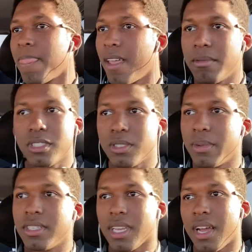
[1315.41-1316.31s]
I'm just
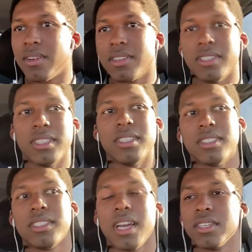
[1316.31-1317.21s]
amazed at how good
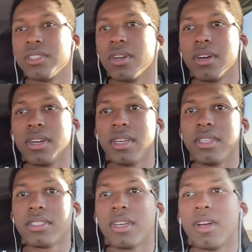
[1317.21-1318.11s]
these guys are, and
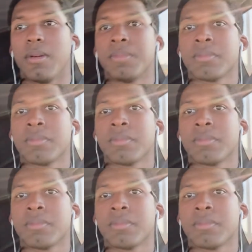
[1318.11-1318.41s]
it's a